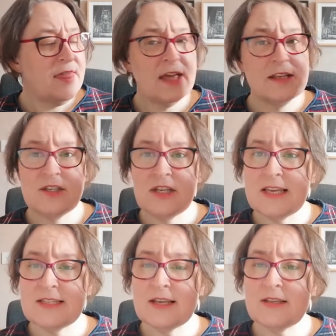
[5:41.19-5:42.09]
that
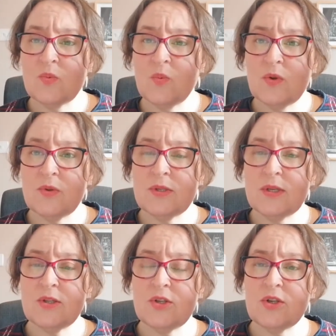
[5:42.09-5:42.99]
Jesus wants
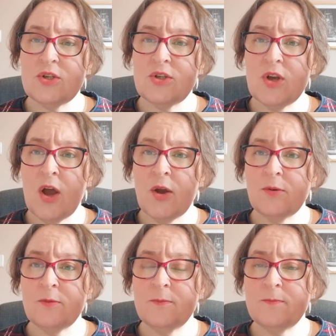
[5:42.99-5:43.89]
us to
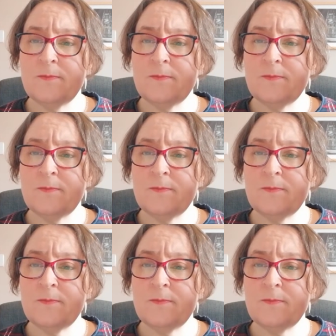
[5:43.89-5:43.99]
show?